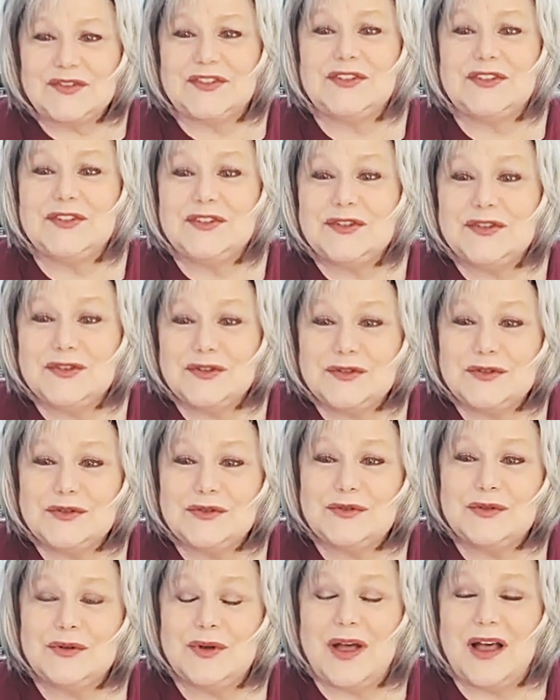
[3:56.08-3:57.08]

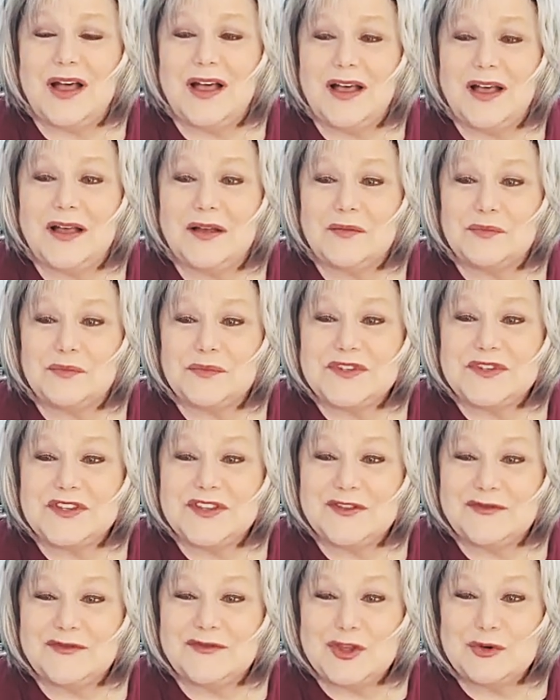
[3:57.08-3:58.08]
to
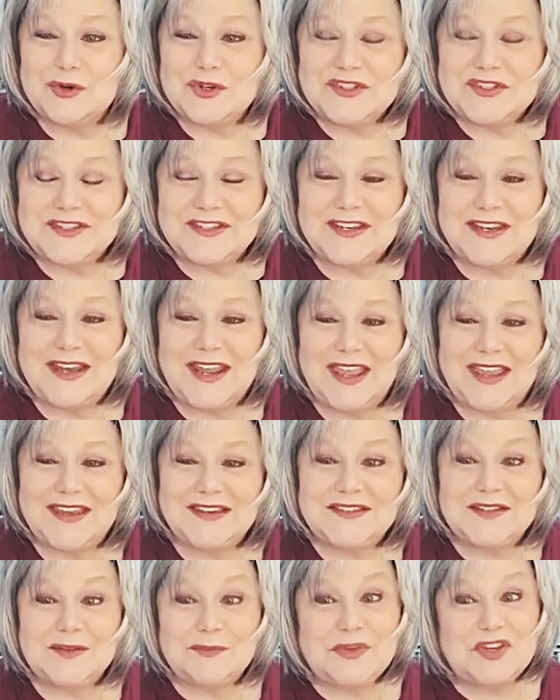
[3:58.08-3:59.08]
the viewers today
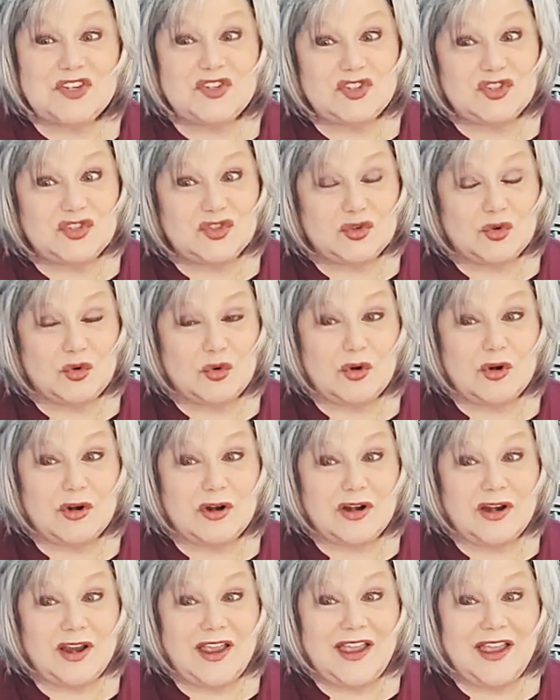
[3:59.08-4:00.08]
to be
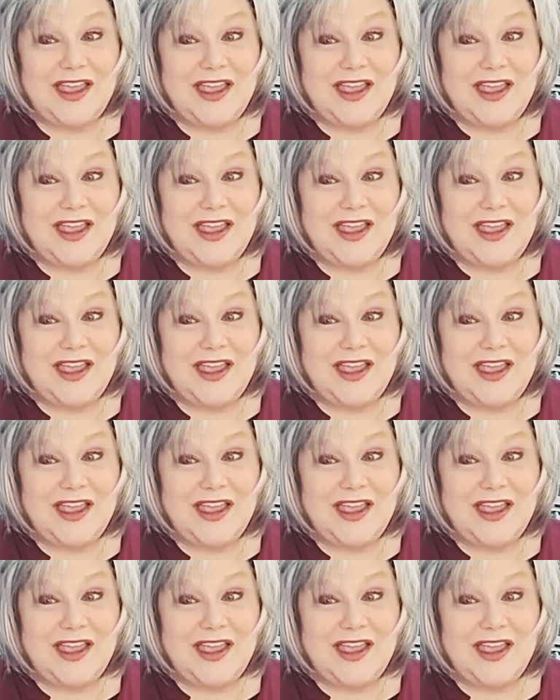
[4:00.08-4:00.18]
sure